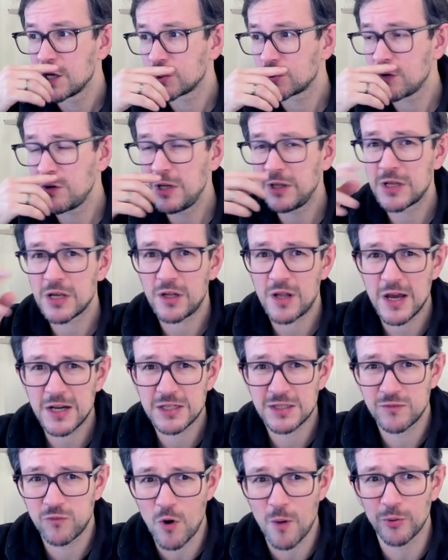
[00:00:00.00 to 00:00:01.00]
So you need that, like,
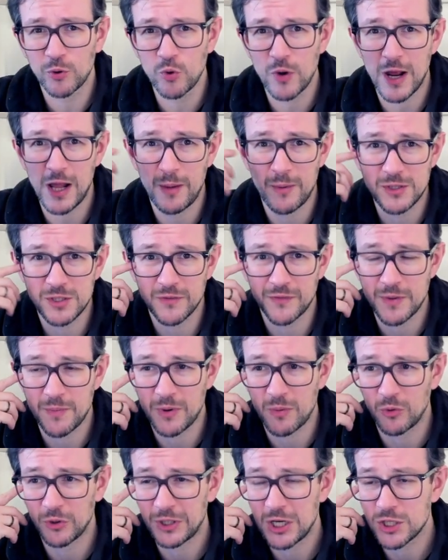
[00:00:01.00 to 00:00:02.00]
swap two elements of the
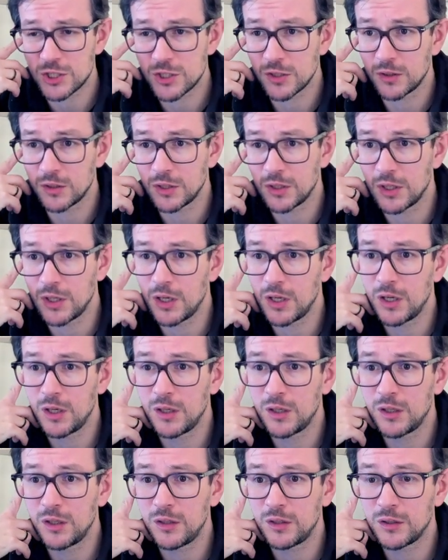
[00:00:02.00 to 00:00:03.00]
permutation.
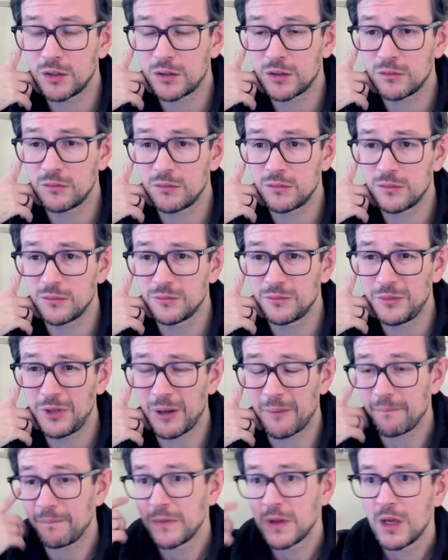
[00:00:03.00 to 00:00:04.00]
And
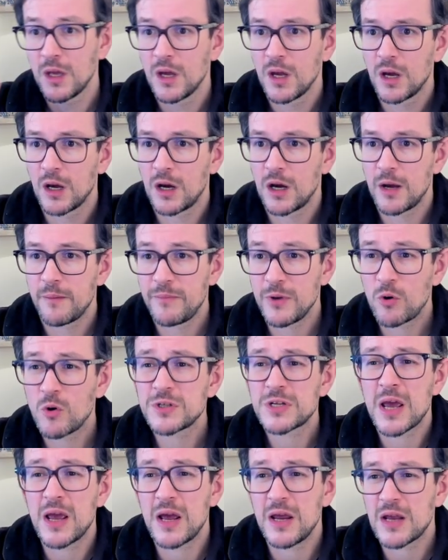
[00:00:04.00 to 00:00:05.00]
yeah.
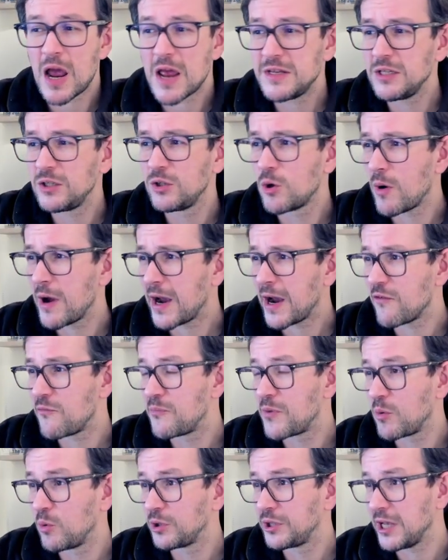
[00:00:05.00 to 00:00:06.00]
Because I didn't know I
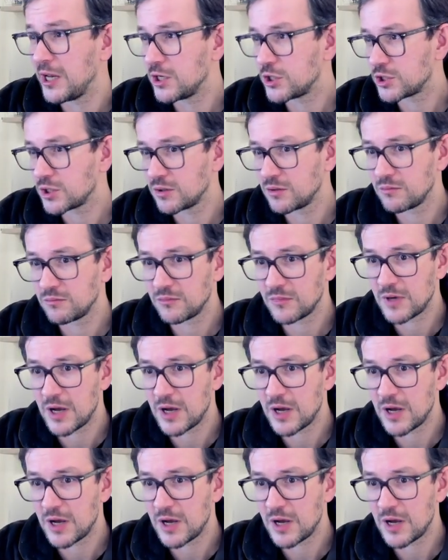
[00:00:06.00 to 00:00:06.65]
have permutation.